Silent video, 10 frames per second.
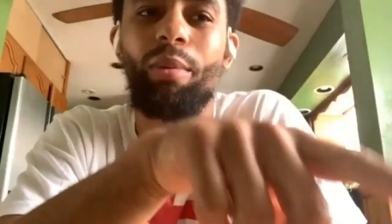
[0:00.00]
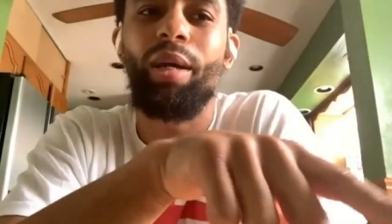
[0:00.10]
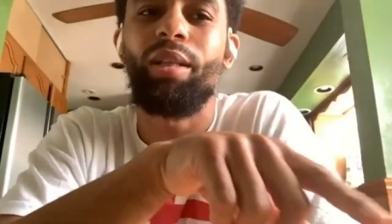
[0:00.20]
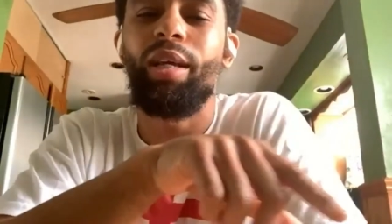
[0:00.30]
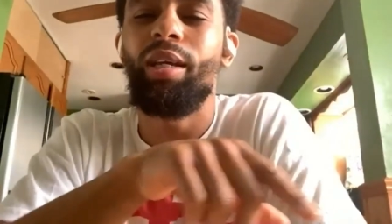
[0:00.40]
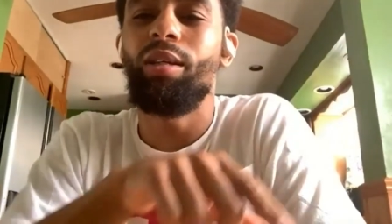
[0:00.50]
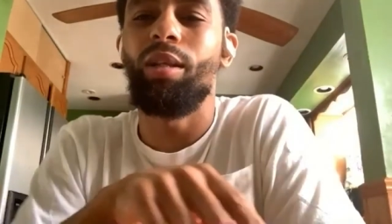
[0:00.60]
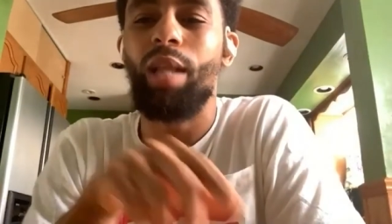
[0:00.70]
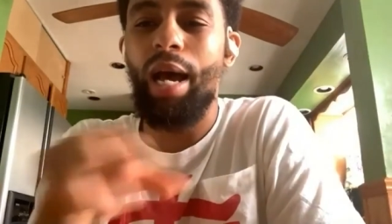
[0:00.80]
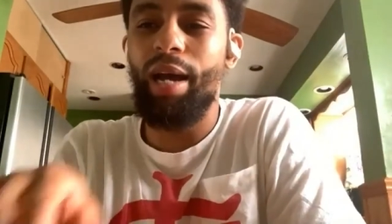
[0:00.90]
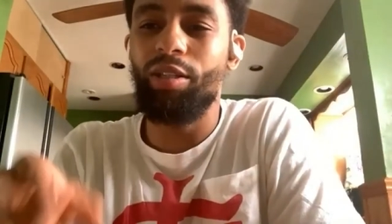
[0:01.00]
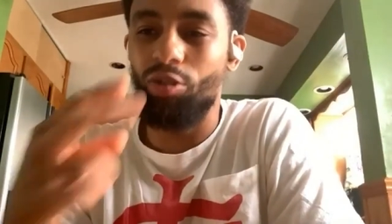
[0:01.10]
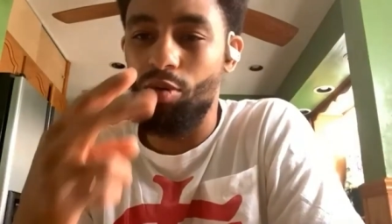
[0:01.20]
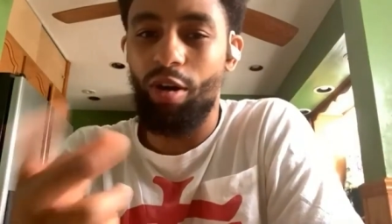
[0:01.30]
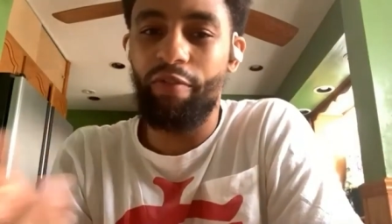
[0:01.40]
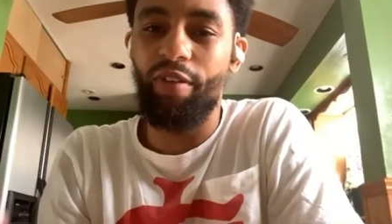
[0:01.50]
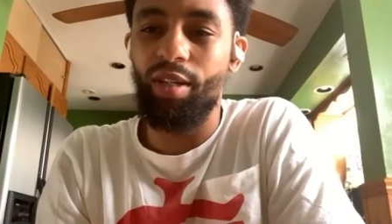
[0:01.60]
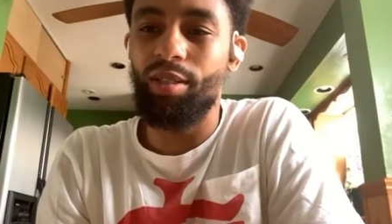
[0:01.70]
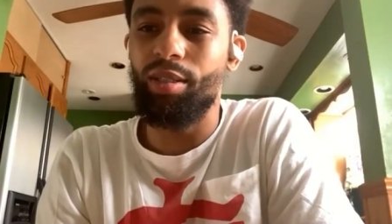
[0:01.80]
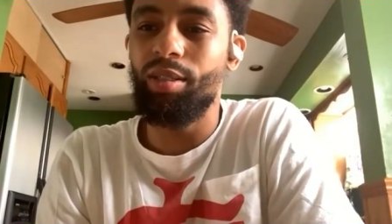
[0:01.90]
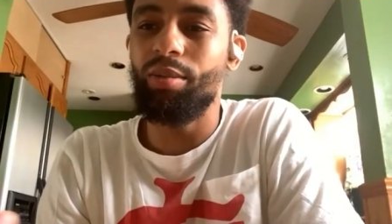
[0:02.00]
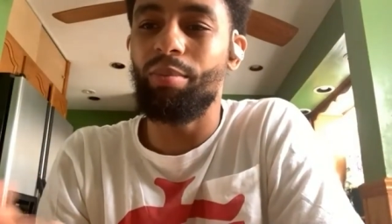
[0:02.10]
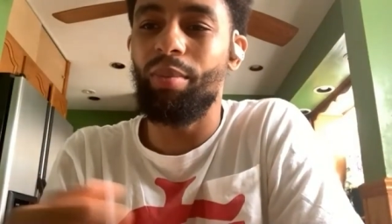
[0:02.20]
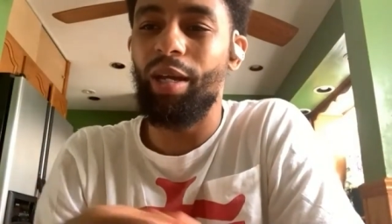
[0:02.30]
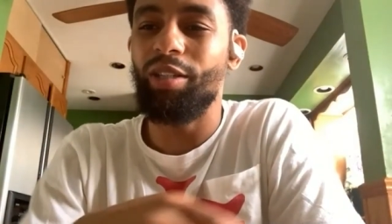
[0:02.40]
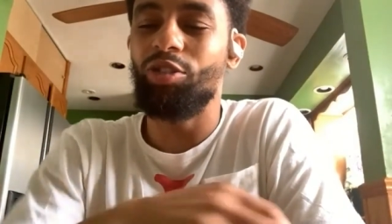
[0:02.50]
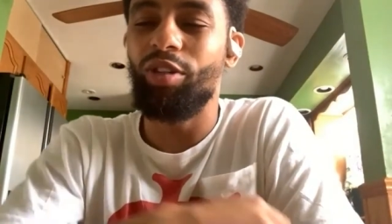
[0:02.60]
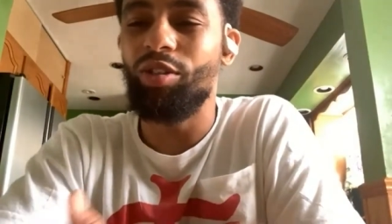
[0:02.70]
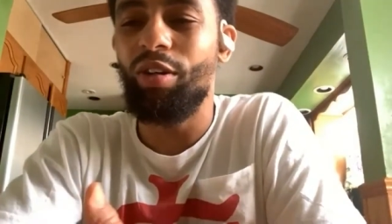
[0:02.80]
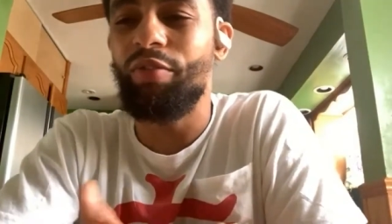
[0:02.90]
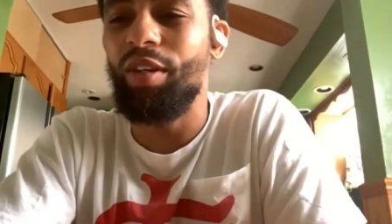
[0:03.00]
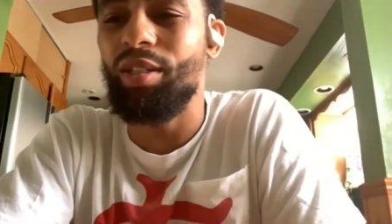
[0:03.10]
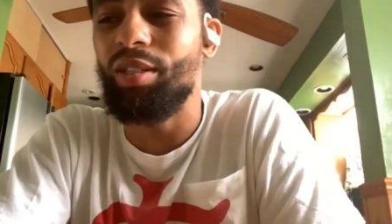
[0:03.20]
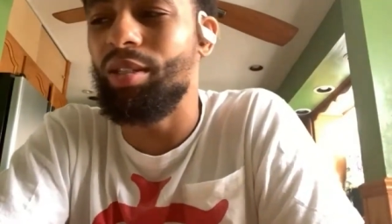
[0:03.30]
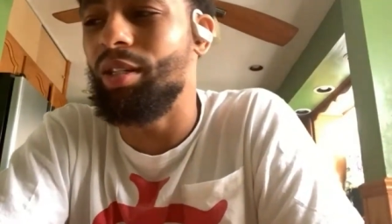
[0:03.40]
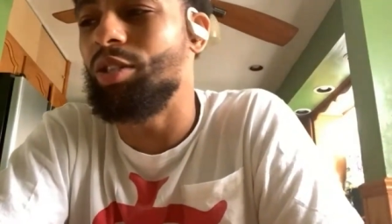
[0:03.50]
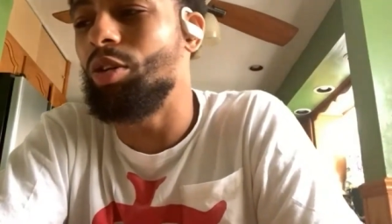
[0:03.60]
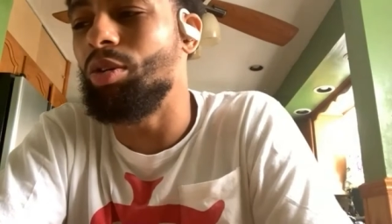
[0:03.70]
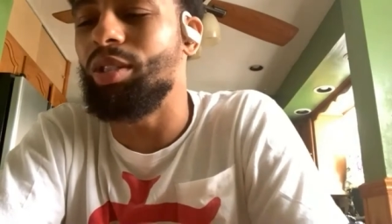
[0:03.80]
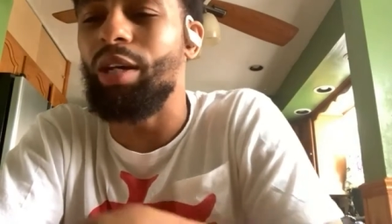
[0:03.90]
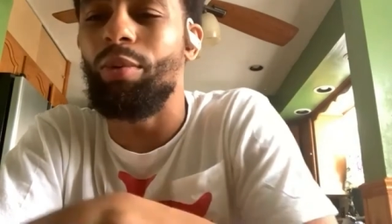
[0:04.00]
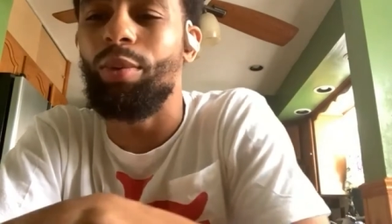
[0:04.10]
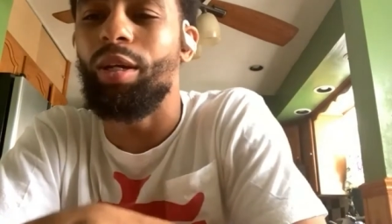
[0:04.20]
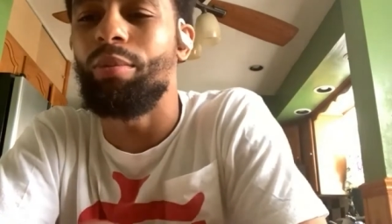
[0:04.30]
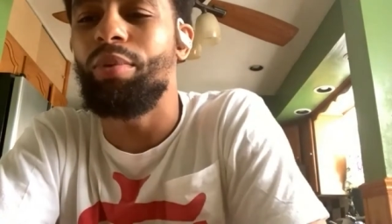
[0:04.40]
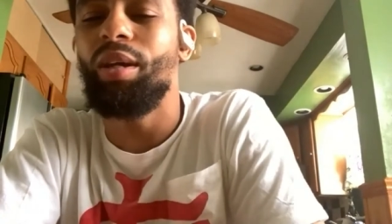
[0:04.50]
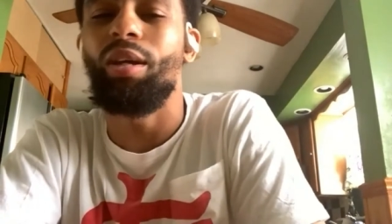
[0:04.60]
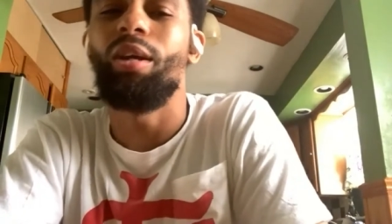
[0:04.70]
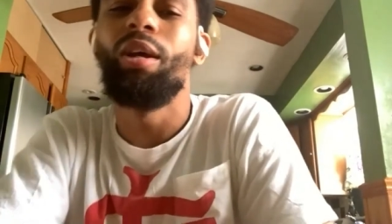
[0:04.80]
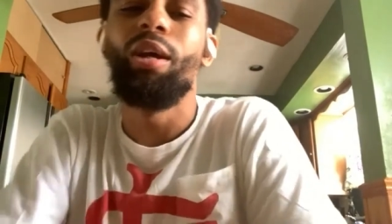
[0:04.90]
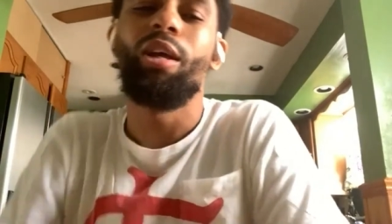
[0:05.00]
I'm like, they lied to our faces, like straight to our faces, and told us that we were getting paid.